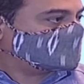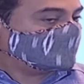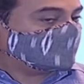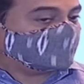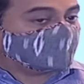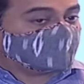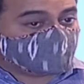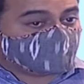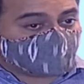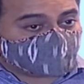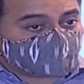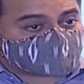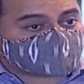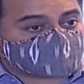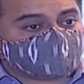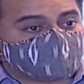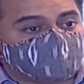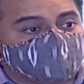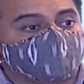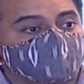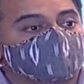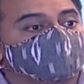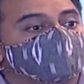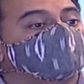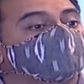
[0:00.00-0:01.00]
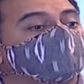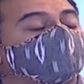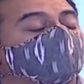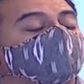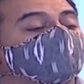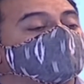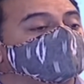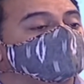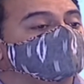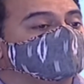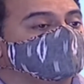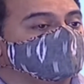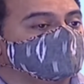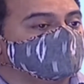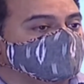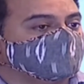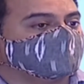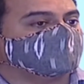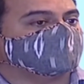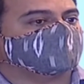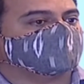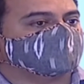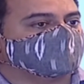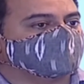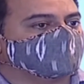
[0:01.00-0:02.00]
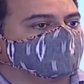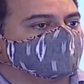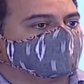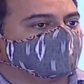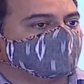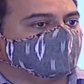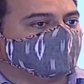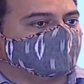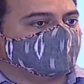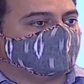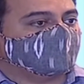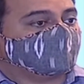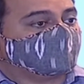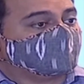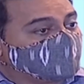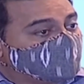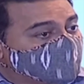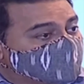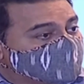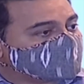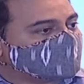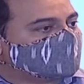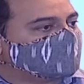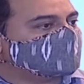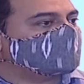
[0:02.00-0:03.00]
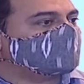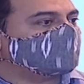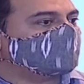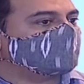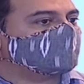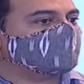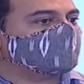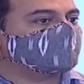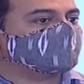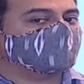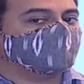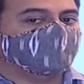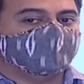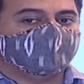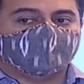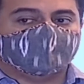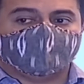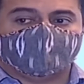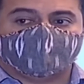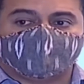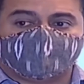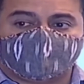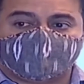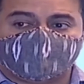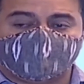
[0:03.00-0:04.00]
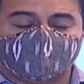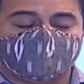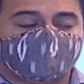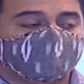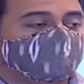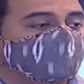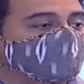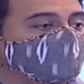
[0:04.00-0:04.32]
We also have a lot of polytechniques. We also have a lot of very, very